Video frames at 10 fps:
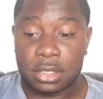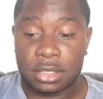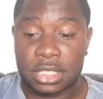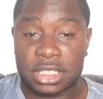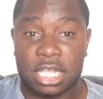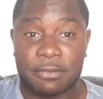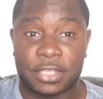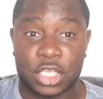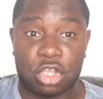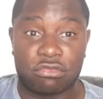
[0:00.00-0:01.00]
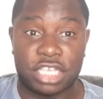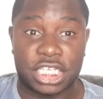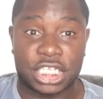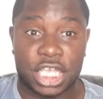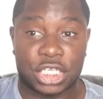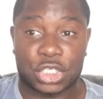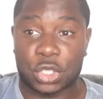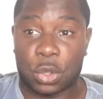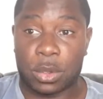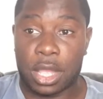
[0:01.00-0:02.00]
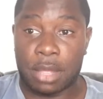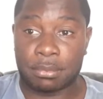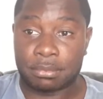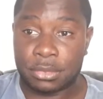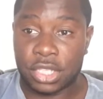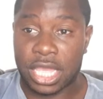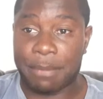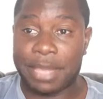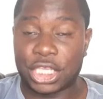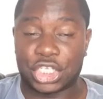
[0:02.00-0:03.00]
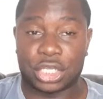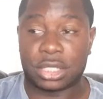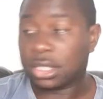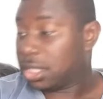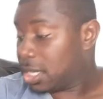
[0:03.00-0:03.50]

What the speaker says: discovered in your research. So you get a mention.